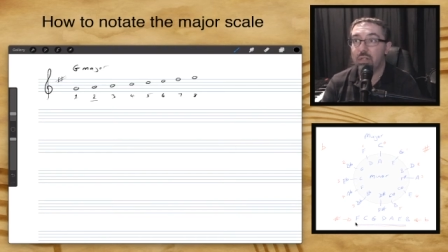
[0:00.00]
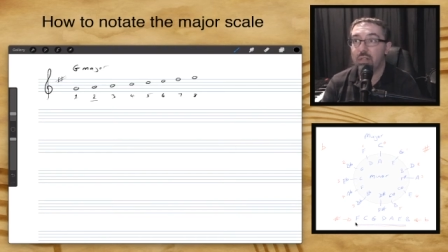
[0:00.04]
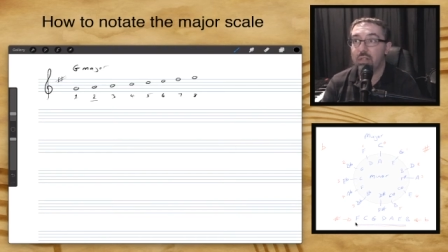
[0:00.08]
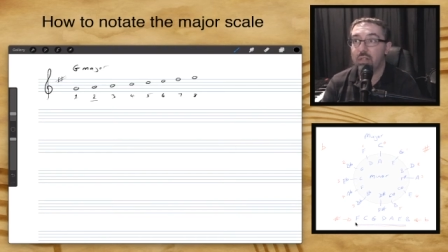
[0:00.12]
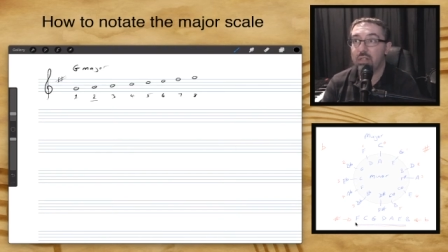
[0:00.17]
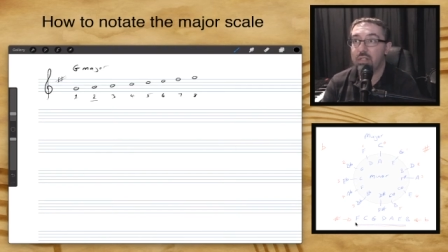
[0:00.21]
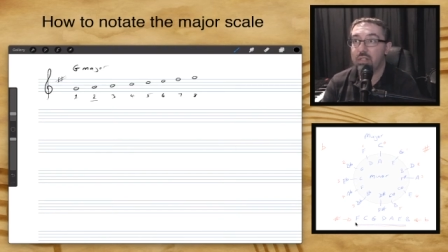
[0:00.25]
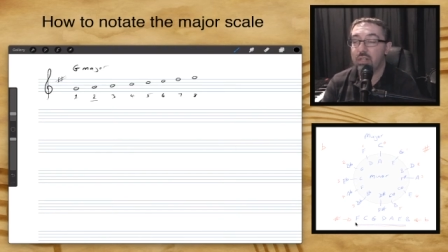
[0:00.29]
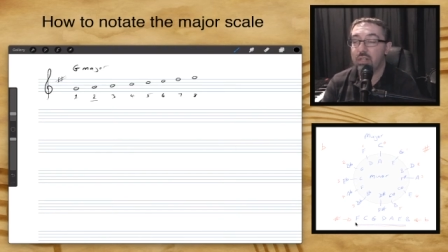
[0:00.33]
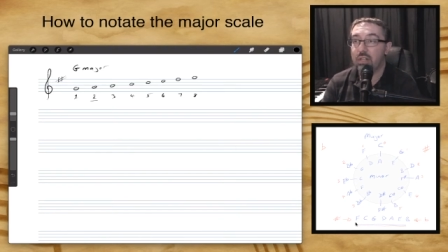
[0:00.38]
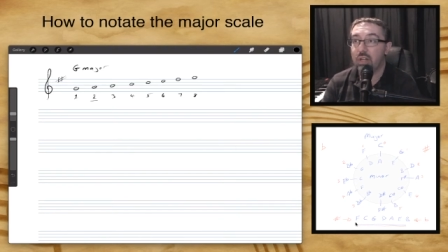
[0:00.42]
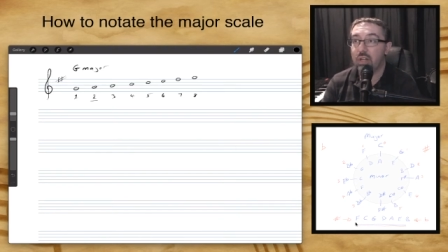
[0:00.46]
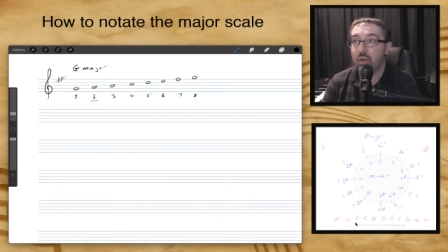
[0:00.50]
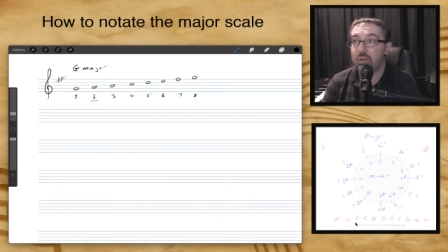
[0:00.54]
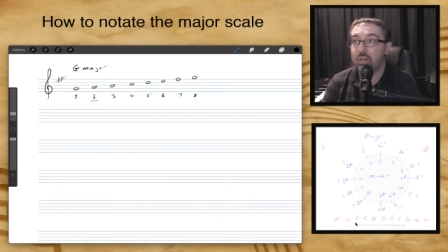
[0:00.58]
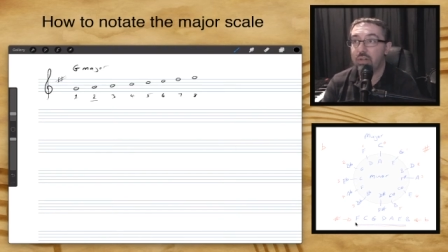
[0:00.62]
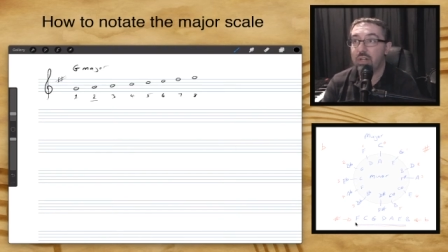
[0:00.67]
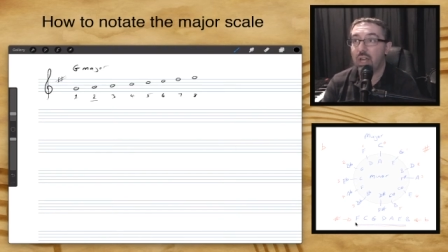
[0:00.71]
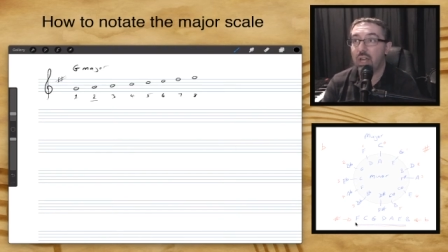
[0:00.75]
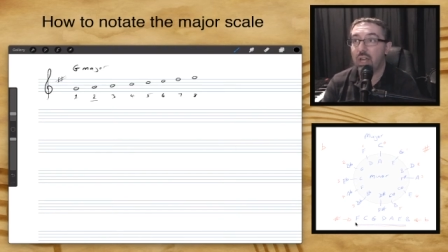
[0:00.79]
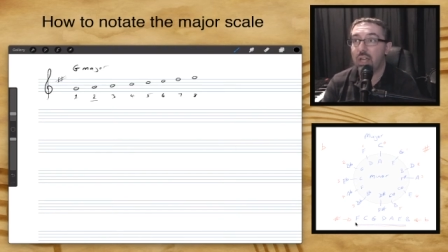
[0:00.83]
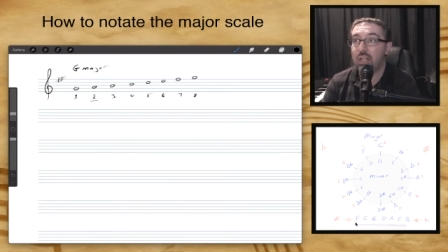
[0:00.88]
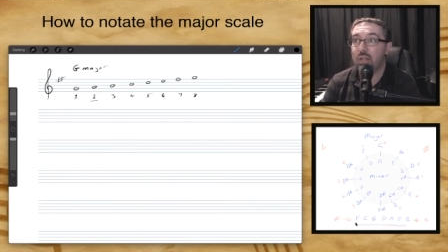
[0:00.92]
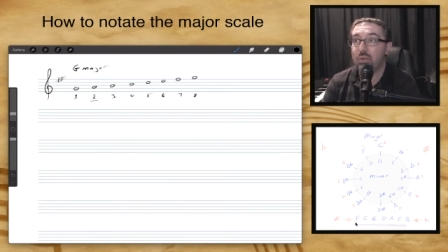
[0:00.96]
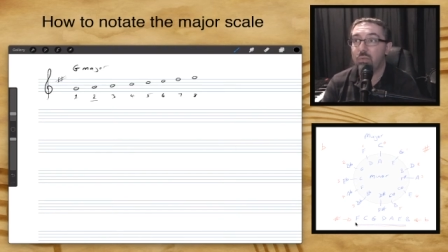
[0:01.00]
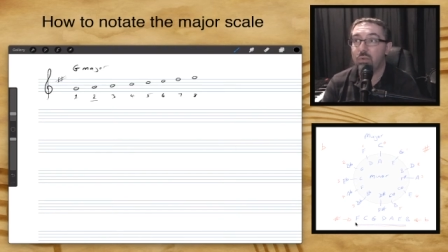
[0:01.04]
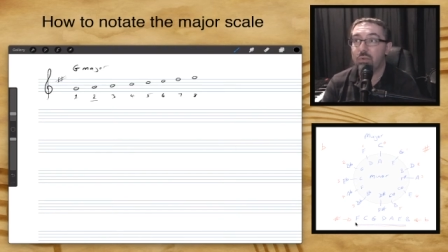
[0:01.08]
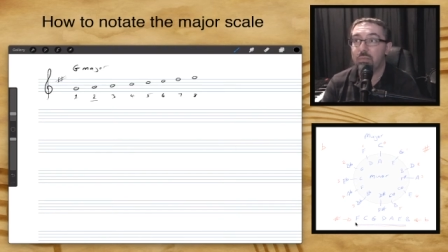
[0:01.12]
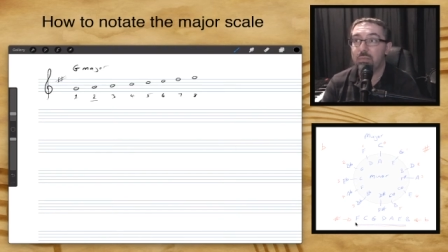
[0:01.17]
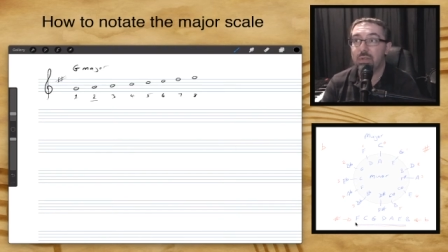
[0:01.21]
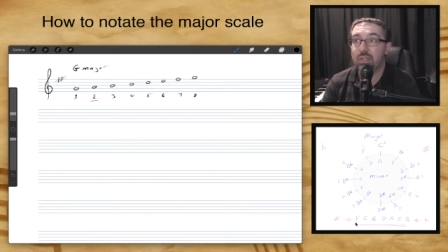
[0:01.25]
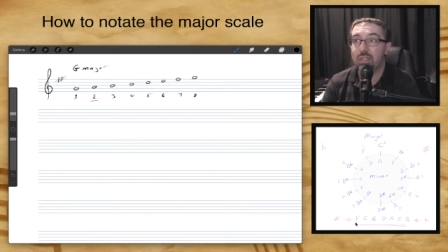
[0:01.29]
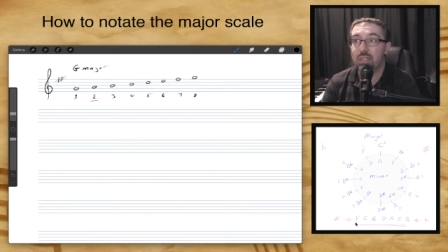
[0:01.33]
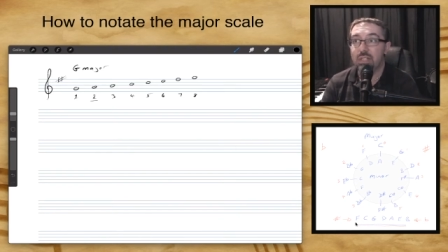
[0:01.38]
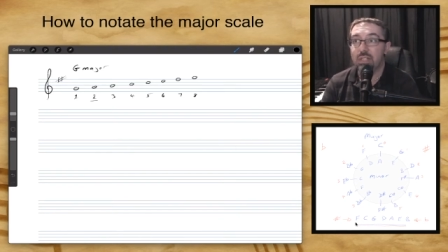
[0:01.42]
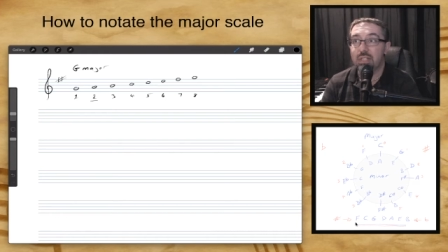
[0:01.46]
So note A would
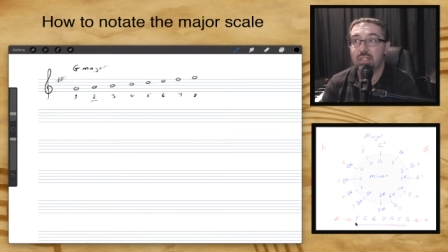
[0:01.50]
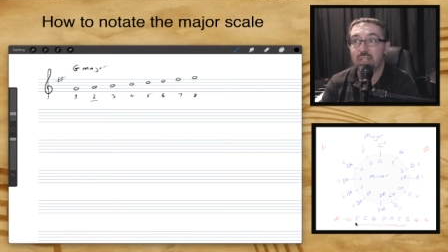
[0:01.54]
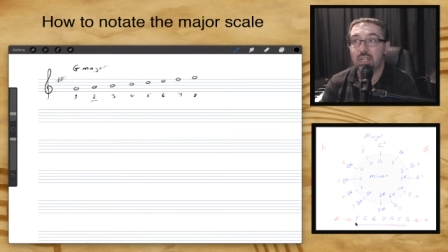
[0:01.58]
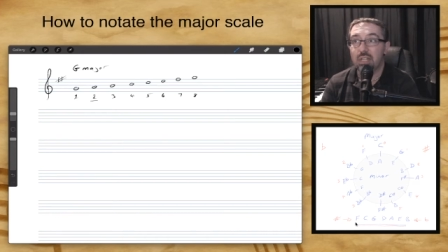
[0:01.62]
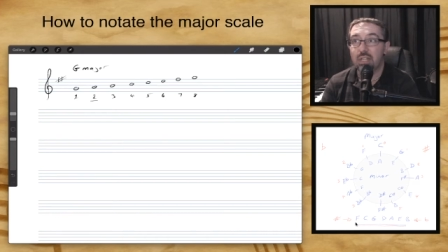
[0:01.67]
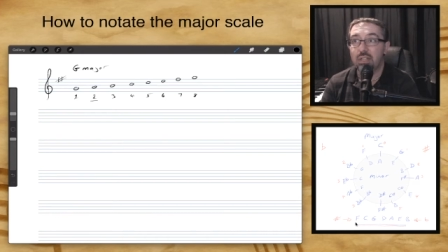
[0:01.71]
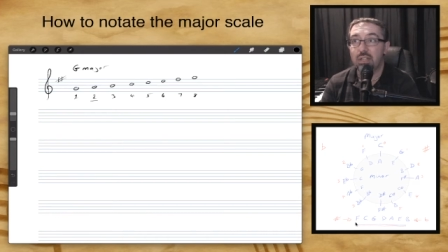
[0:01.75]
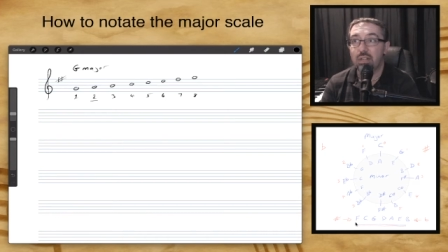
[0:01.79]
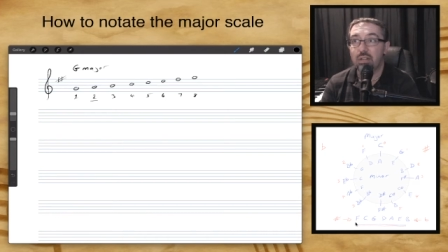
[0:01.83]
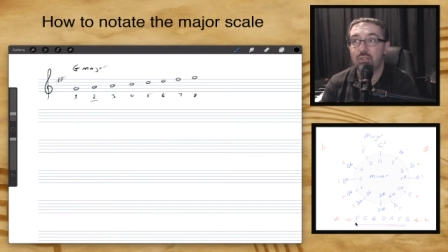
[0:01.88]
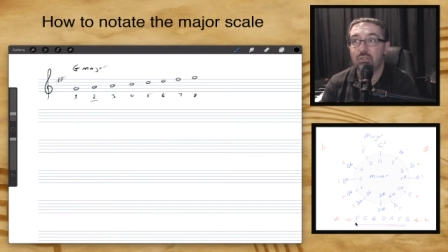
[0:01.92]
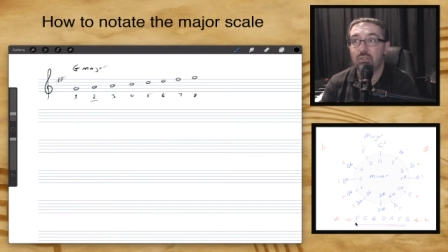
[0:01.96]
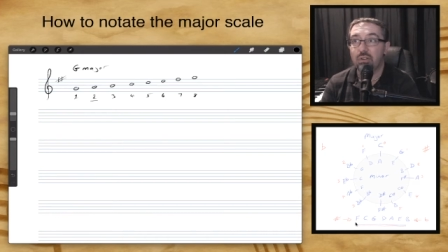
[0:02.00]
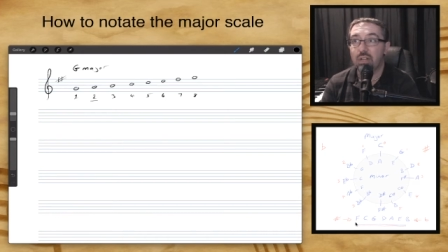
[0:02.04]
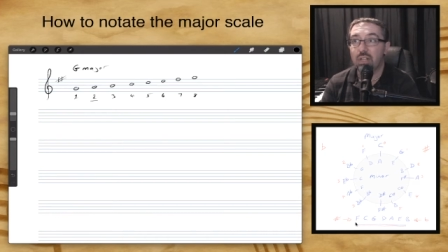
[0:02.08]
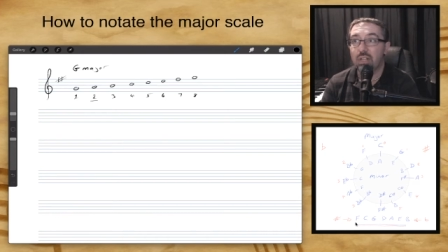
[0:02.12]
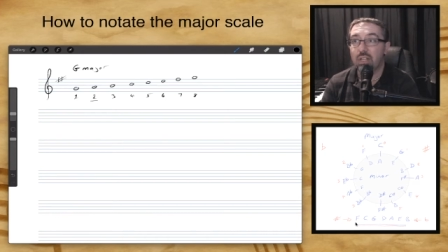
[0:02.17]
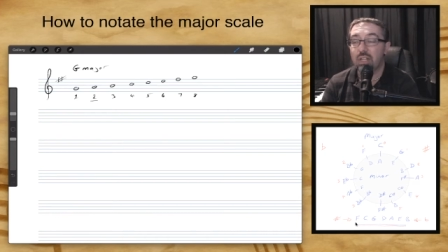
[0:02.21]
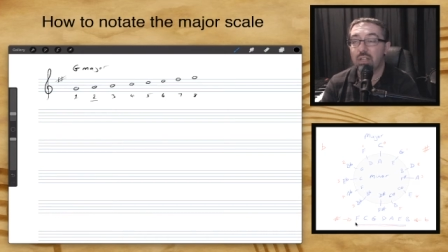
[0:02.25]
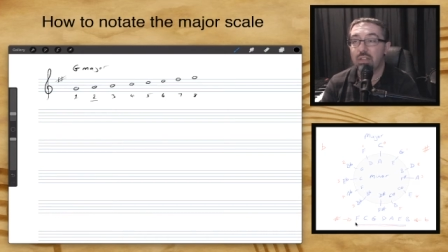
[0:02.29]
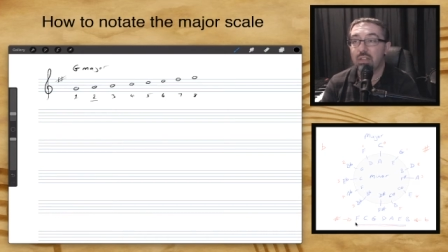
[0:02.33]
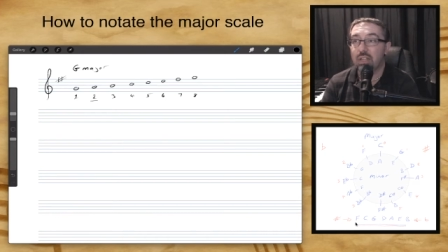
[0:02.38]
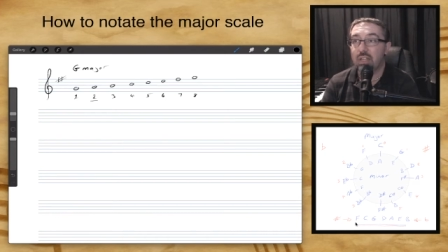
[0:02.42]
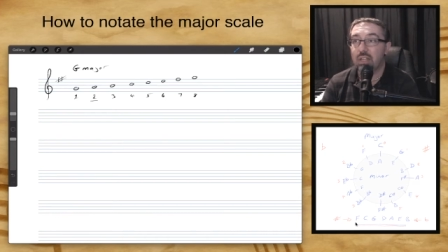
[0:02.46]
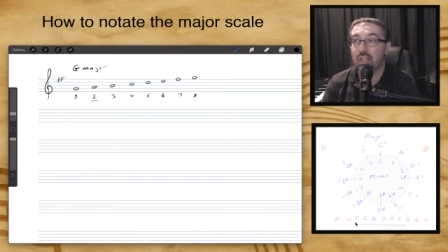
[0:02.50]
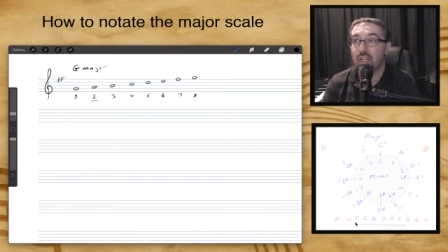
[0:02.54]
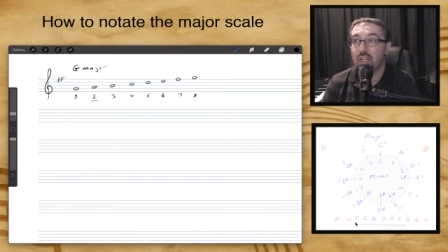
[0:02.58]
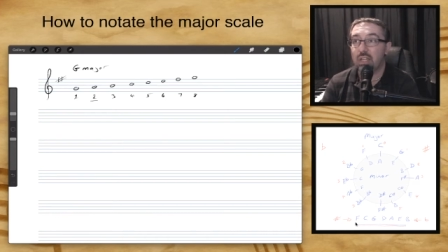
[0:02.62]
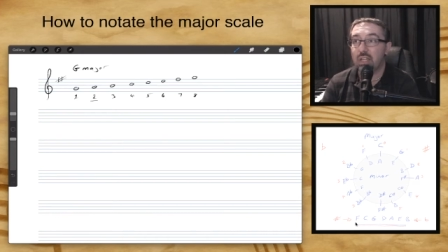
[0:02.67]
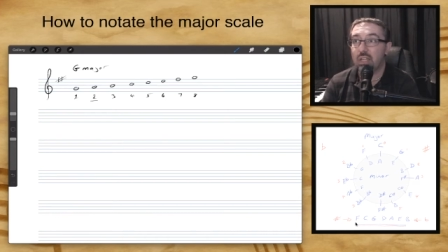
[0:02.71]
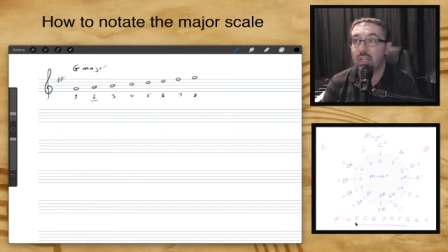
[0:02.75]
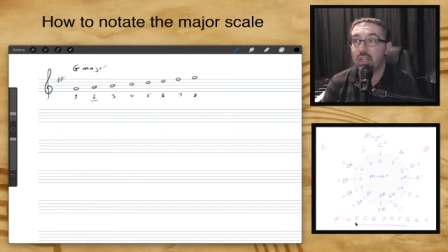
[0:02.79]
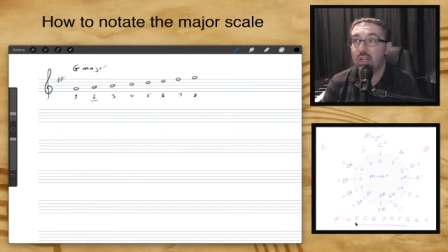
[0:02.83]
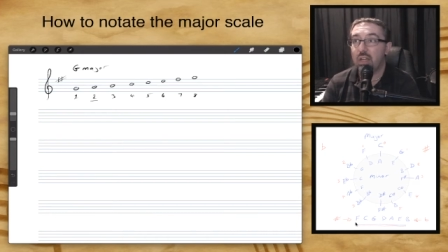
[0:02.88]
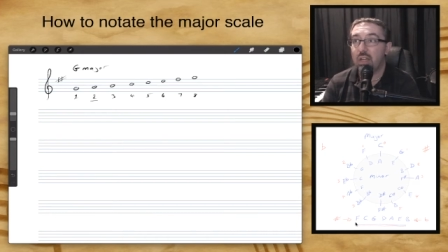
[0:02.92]
be the second degree in the key